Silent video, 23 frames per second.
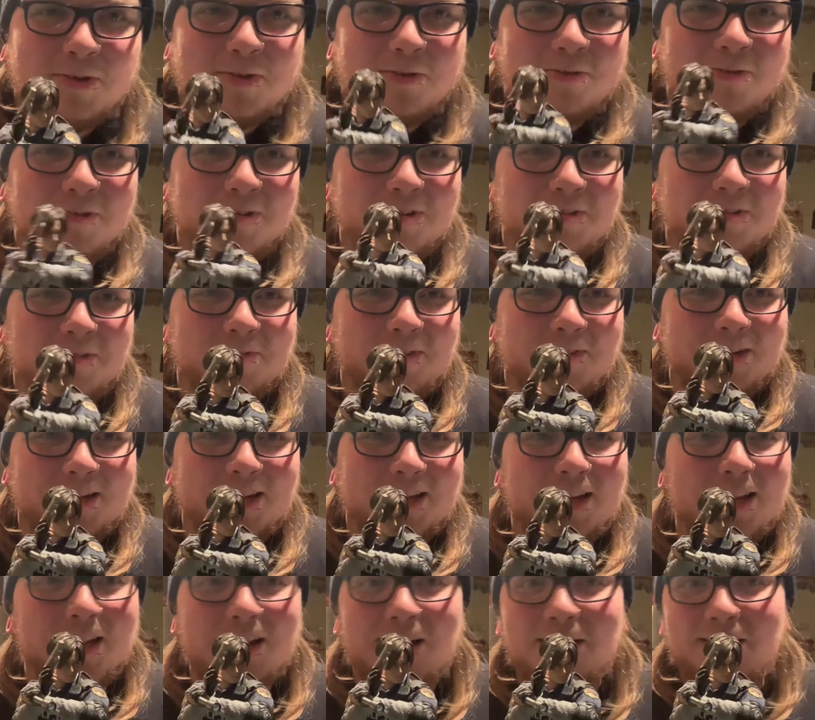200
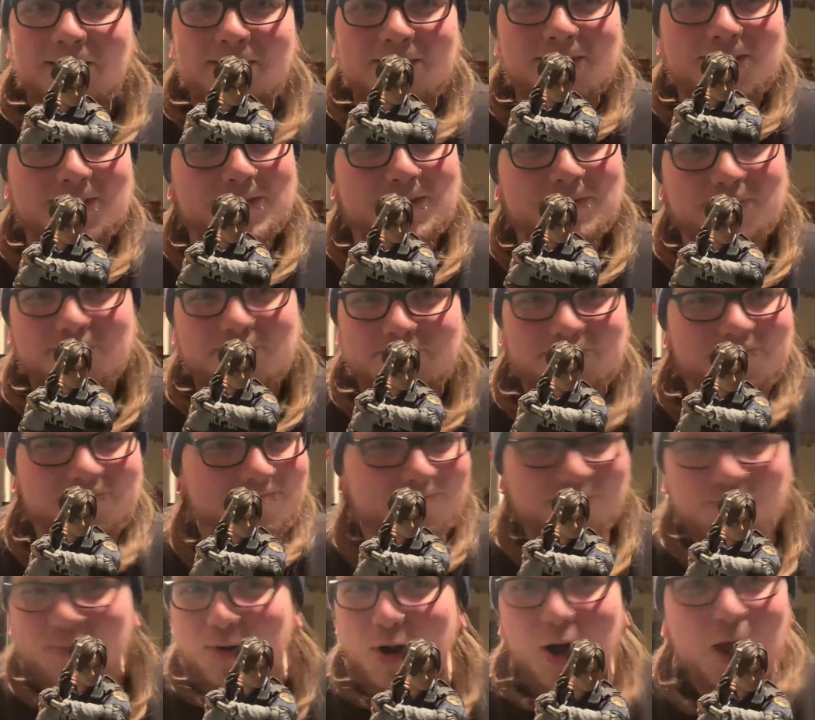fucking dollars?
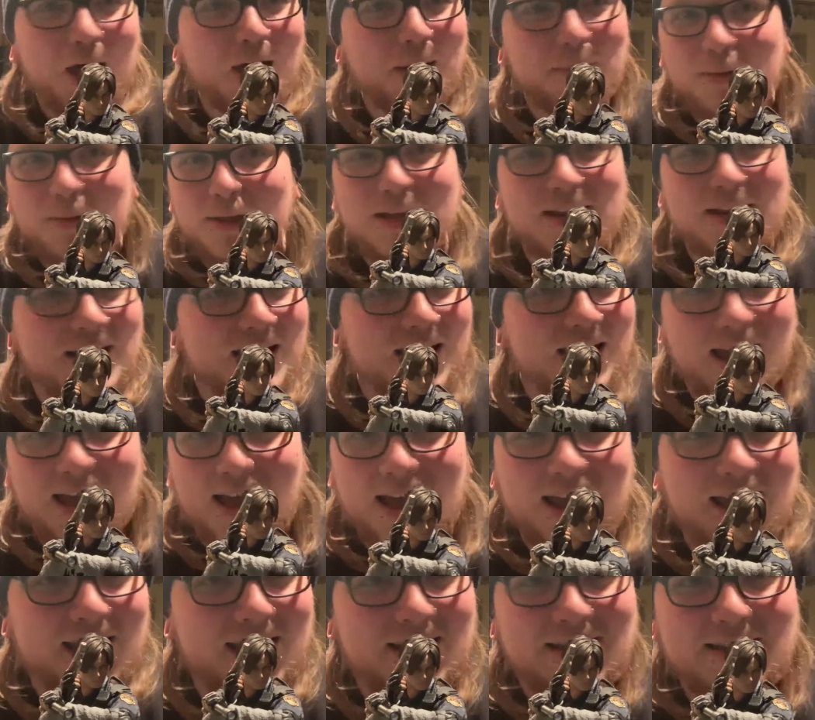Probably
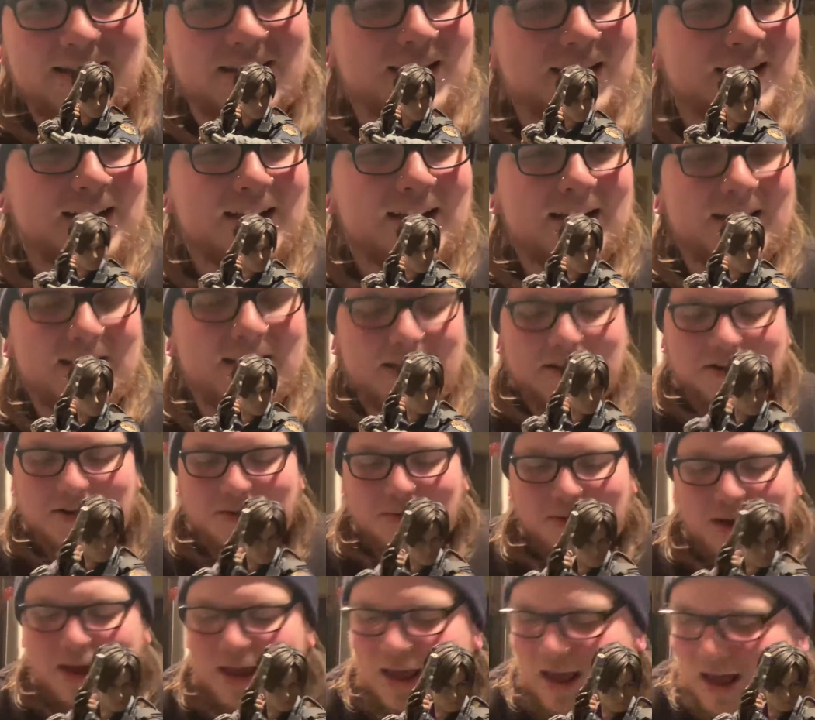not. You know,
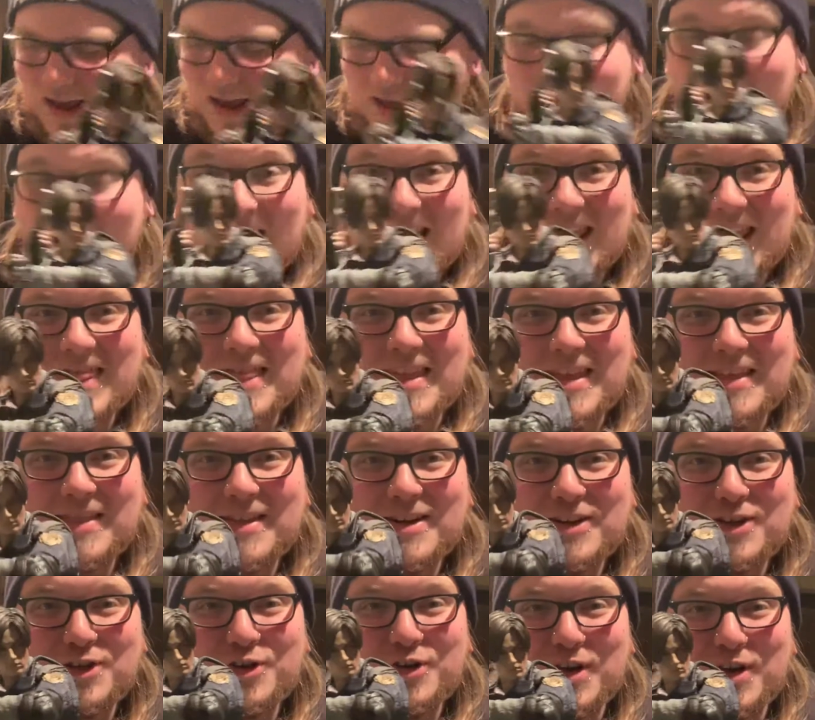I, I, I think
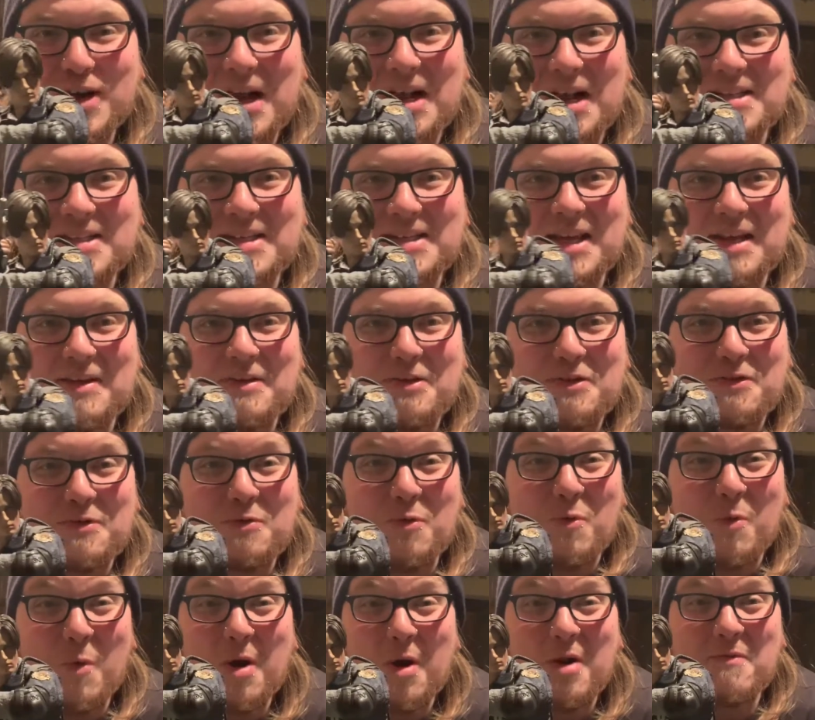this should have cost like
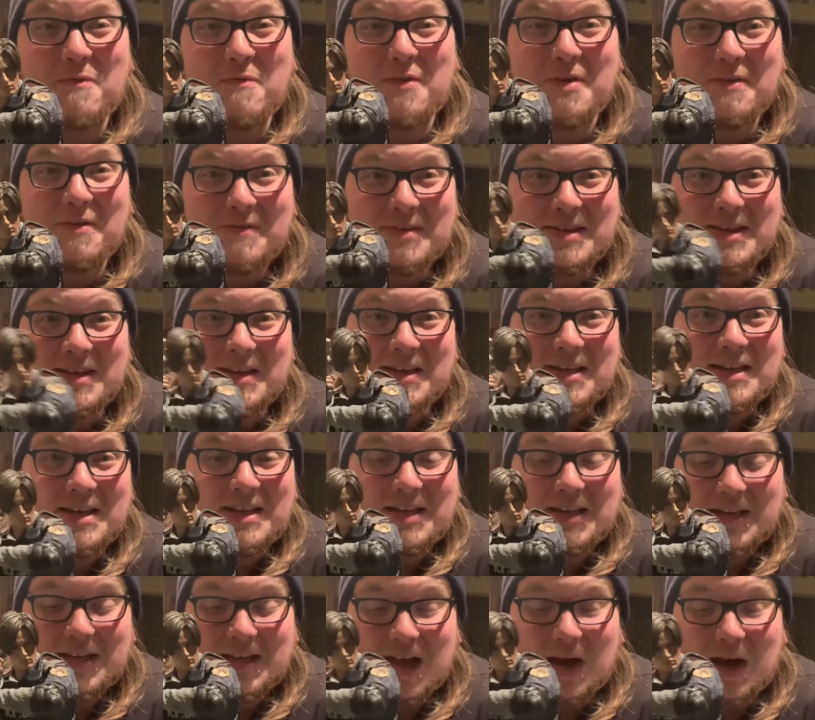150.
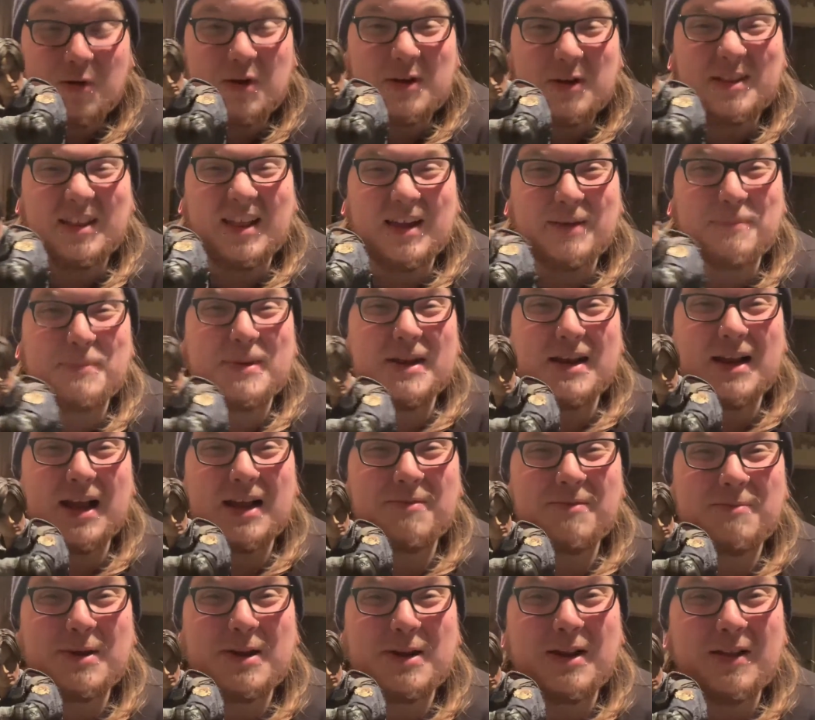I would have lot been
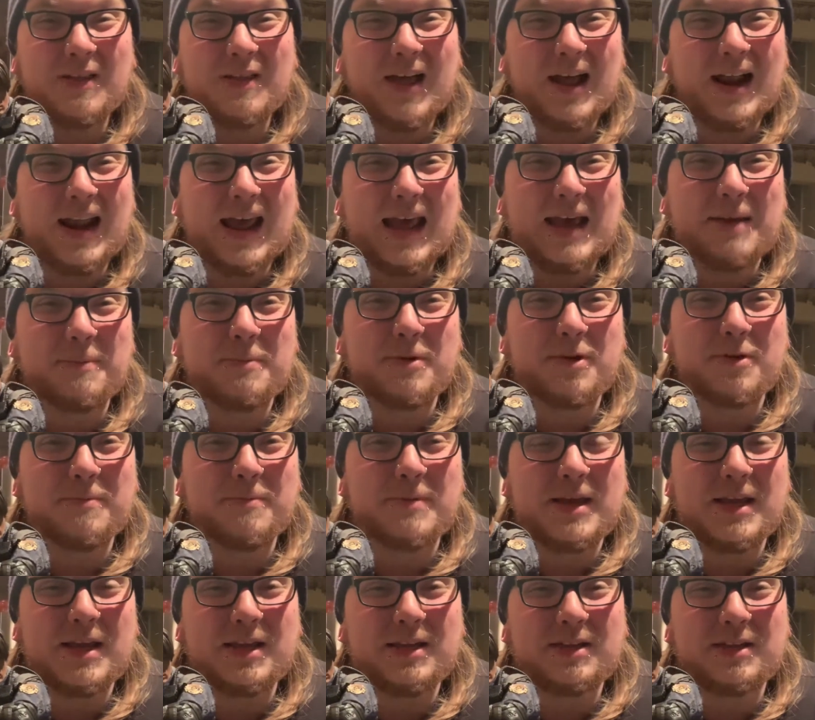I've been a lot happier
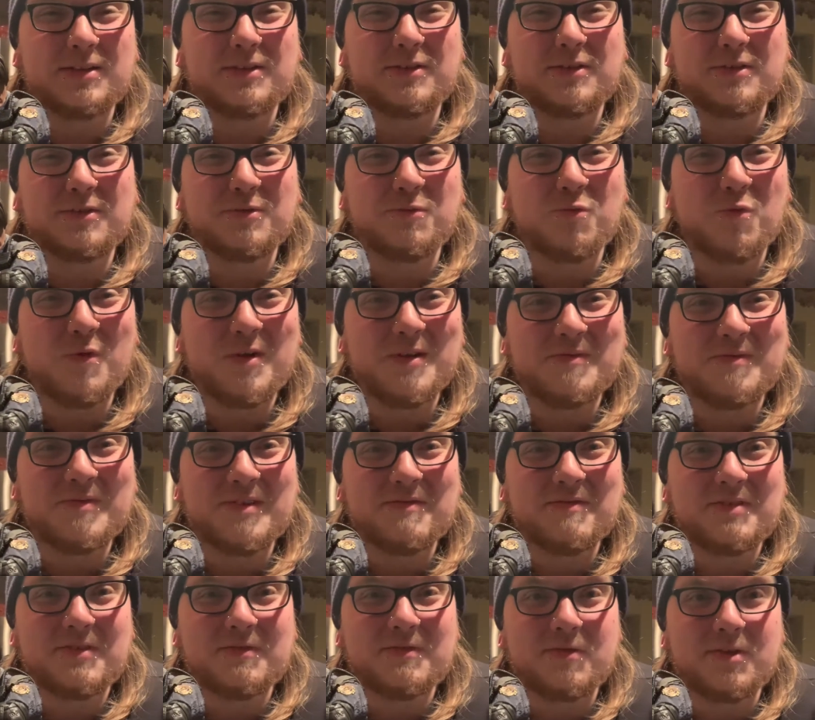paying
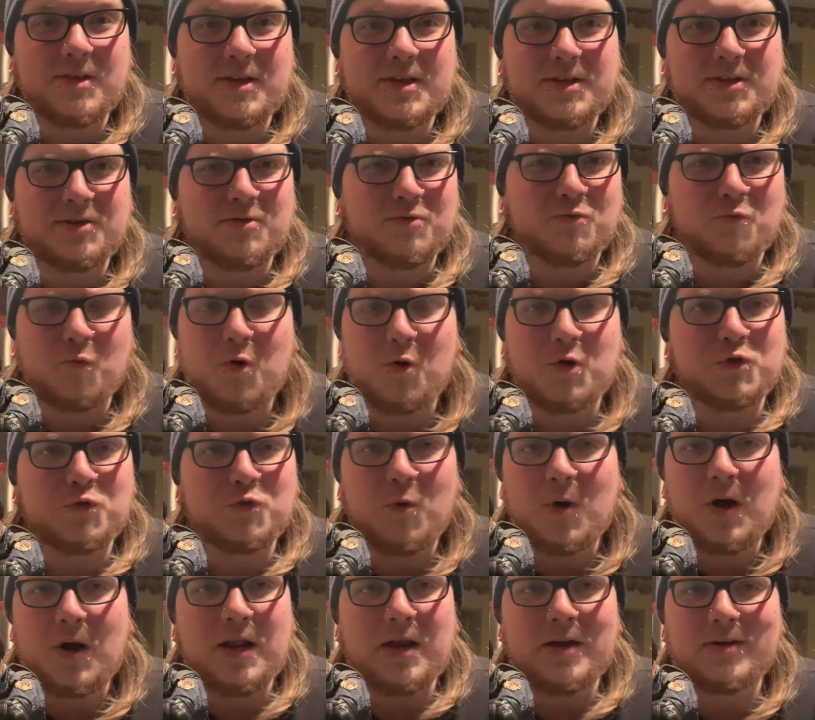150 for this or
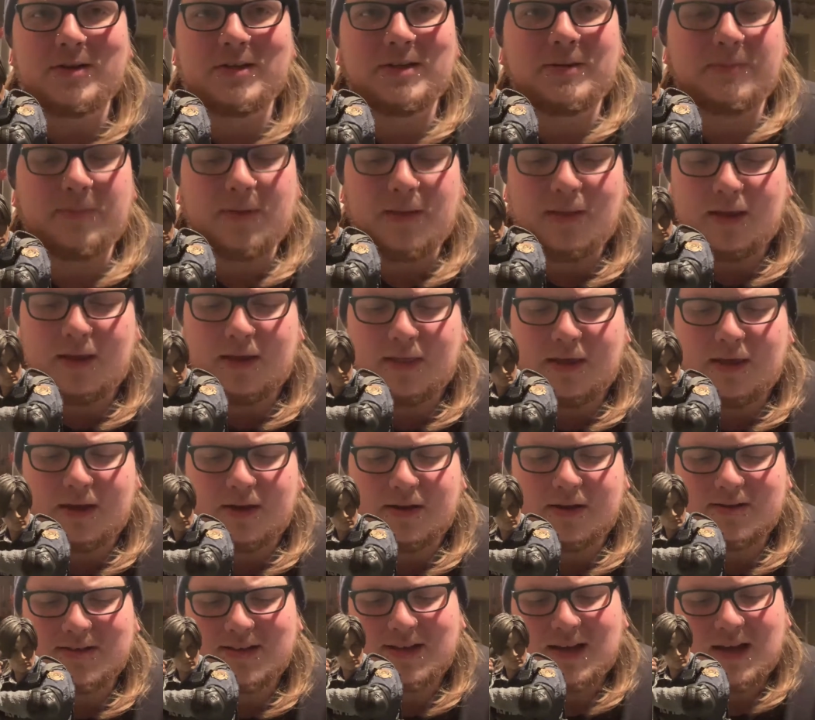120 or something like that
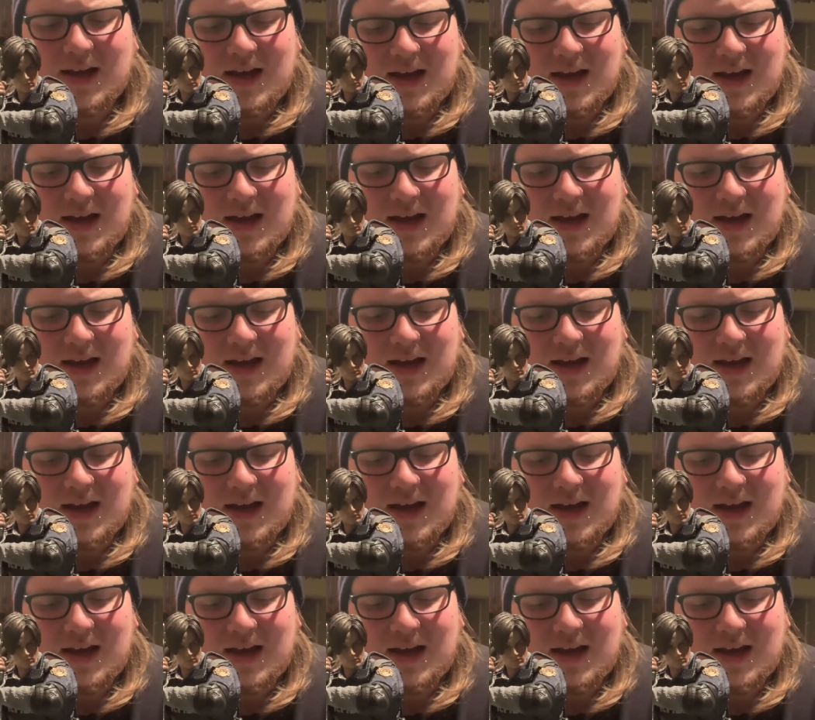because